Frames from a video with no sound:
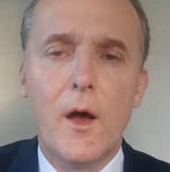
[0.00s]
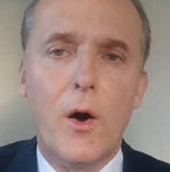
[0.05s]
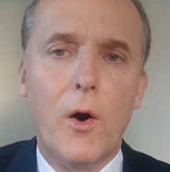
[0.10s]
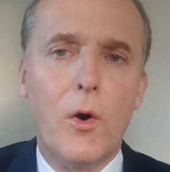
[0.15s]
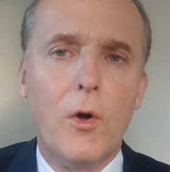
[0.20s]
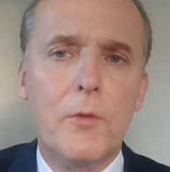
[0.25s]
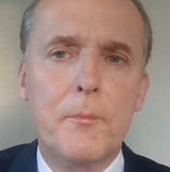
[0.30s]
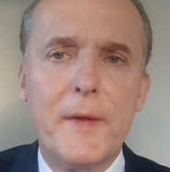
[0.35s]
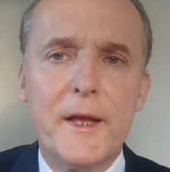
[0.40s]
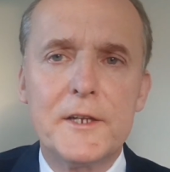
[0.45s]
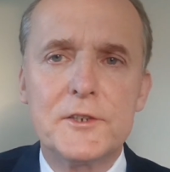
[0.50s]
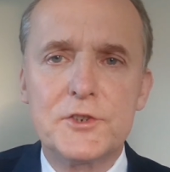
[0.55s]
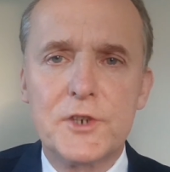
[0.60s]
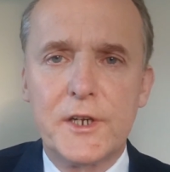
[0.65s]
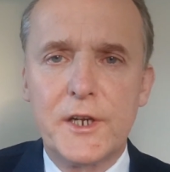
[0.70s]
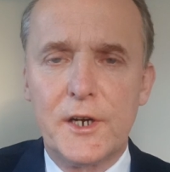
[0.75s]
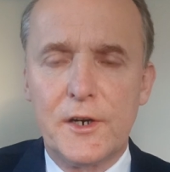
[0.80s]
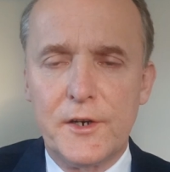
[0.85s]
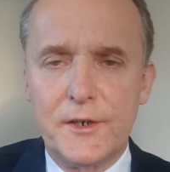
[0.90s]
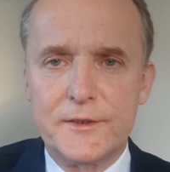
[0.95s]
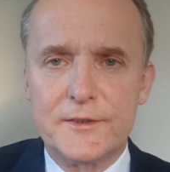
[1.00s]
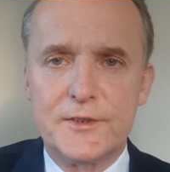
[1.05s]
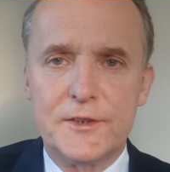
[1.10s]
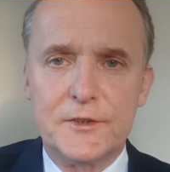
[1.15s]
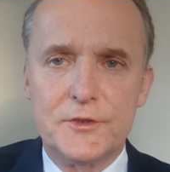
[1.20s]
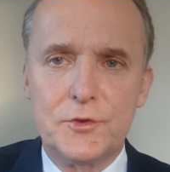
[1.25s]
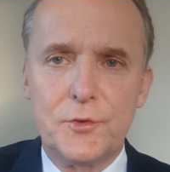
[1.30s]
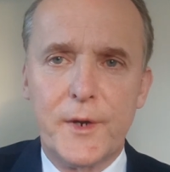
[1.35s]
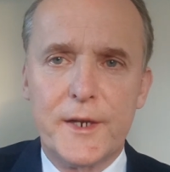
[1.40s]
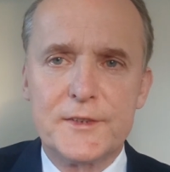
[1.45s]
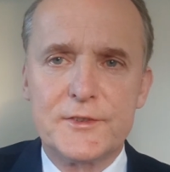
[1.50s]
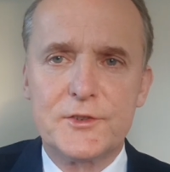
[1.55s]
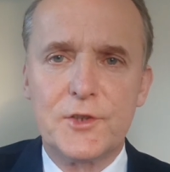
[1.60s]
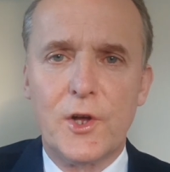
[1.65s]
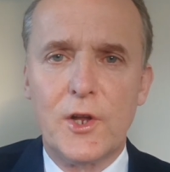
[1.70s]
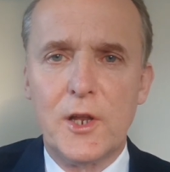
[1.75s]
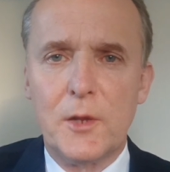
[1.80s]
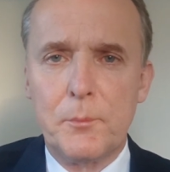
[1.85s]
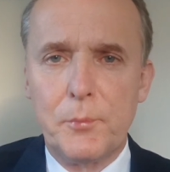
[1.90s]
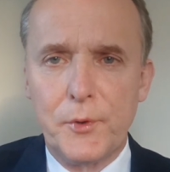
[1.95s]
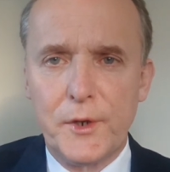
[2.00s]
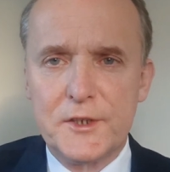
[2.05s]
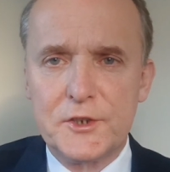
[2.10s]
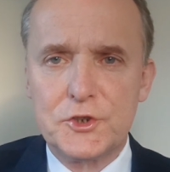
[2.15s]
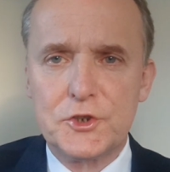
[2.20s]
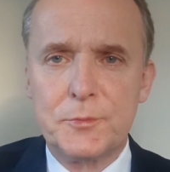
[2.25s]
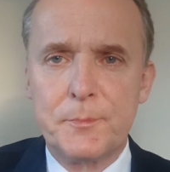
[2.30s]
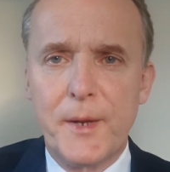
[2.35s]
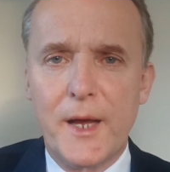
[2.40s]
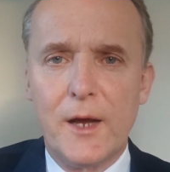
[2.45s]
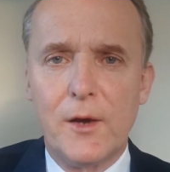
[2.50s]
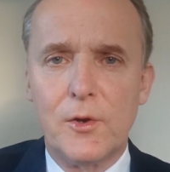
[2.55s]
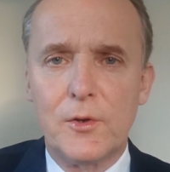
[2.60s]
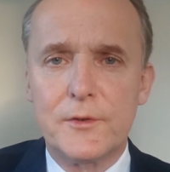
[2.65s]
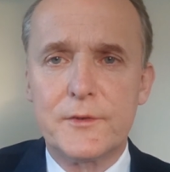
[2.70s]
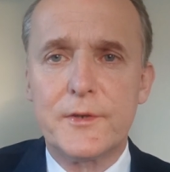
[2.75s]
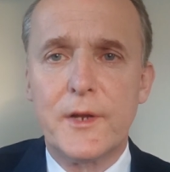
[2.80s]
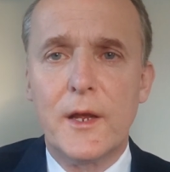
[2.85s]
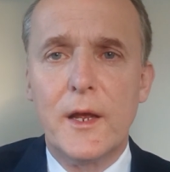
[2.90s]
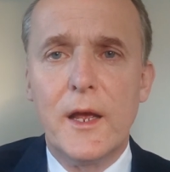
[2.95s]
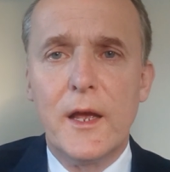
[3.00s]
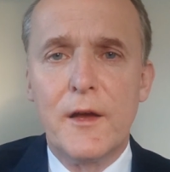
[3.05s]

All major currencies, US dollar, British pound,